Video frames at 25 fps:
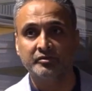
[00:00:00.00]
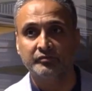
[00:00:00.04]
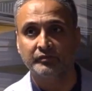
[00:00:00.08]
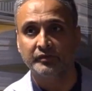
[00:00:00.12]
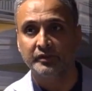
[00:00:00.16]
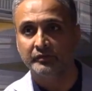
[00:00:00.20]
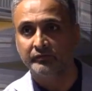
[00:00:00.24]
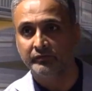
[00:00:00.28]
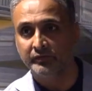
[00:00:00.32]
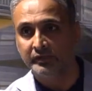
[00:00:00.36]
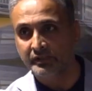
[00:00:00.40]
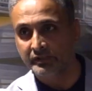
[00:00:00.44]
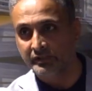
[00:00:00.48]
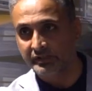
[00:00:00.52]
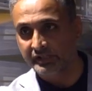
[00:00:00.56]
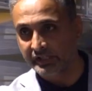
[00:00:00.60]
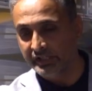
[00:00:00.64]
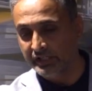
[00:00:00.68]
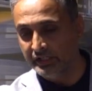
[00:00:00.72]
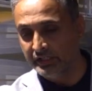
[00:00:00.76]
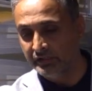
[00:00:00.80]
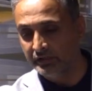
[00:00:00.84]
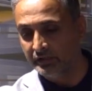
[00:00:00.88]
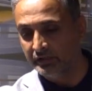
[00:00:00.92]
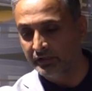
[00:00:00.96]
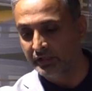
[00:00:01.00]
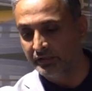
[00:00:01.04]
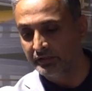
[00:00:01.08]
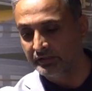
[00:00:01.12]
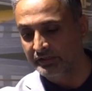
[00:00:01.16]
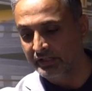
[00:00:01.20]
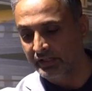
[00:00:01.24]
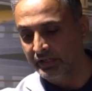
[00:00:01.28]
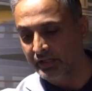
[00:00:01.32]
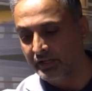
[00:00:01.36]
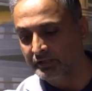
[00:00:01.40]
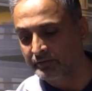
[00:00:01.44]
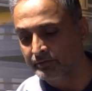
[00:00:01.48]
we'll see in
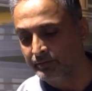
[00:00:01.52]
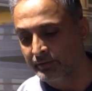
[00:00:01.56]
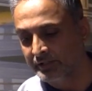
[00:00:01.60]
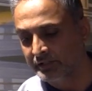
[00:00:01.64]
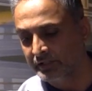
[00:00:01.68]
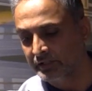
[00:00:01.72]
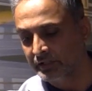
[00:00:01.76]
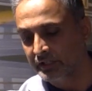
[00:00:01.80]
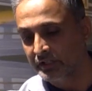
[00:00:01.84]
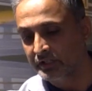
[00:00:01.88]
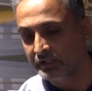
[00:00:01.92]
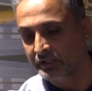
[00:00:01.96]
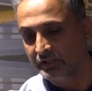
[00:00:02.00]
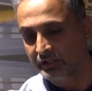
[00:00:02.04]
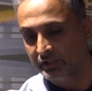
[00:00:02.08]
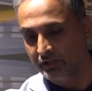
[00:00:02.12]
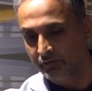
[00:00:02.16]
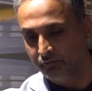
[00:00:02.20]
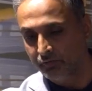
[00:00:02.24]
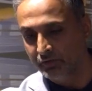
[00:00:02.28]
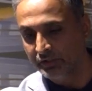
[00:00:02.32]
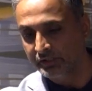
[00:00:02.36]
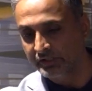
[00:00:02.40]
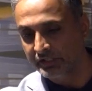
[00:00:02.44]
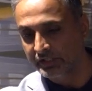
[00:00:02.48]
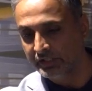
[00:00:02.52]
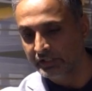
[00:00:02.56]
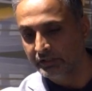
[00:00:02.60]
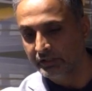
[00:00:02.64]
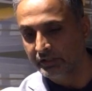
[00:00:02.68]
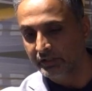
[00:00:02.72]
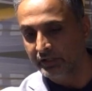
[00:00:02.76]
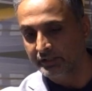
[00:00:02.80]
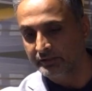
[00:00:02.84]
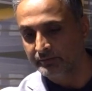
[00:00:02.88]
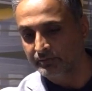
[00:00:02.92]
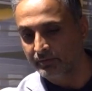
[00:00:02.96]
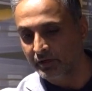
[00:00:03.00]
Sana's presentation, and we'll see
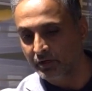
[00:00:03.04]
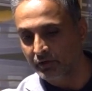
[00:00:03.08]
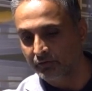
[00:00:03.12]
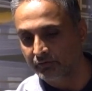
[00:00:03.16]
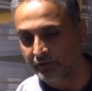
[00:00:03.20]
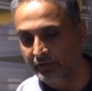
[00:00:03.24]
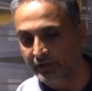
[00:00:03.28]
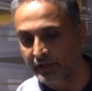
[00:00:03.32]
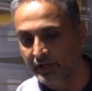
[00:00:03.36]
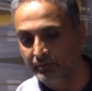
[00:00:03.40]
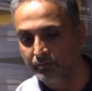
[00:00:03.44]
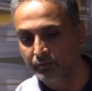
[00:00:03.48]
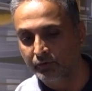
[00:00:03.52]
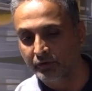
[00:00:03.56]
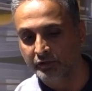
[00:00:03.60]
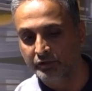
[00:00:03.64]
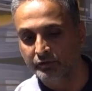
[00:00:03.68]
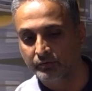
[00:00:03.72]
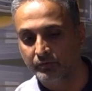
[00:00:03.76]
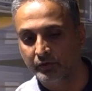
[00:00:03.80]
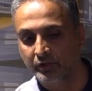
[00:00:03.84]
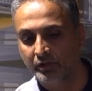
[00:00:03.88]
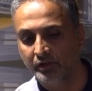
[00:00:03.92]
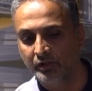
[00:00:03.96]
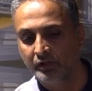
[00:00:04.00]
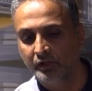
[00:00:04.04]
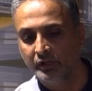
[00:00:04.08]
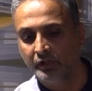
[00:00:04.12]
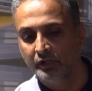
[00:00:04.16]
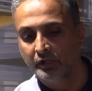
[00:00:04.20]
as part of the demo as well.